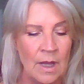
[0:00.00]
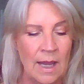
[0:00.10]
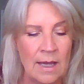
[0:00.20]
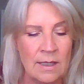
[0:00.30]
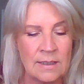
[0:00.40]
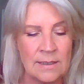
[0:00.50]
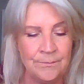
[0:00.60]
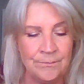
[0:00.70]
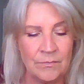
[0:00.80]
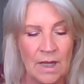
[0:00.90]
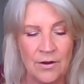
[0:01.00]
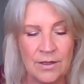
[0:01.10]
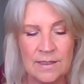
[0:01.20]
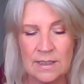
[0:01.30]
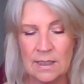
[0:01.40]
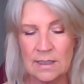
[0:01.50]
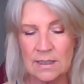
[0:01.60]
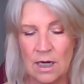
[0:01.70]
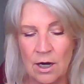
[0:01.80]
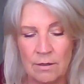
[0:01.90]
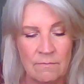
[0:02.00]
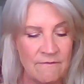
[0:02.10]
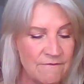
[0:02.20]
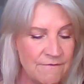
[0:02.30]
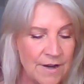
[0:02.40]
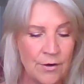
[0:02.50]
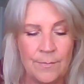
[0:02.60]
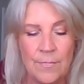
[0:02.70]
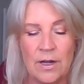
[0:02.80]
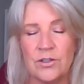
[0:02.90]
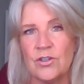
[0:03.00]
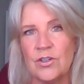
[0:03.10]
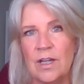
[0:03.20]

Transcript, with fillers: And our instincts are very much